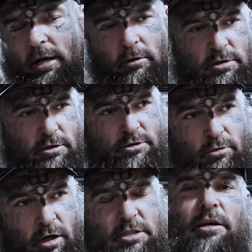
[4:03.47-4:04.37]
I know it's not
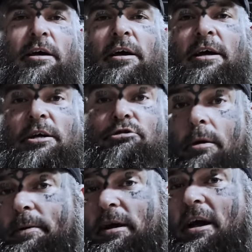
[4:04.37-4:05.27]
squats,
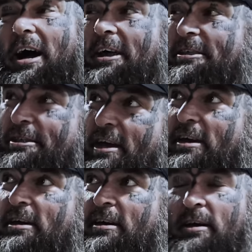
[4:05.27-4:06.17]
dropping, I think,
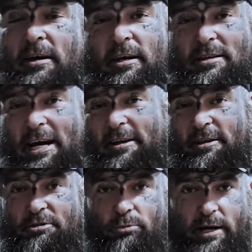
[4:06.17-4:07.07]
later
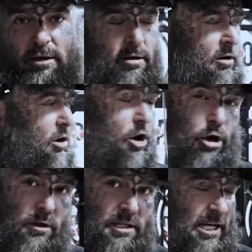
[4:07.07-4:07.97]
this week or
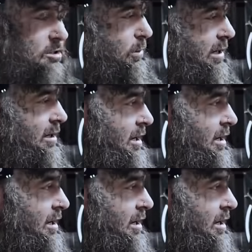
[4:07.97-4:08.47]
early next week,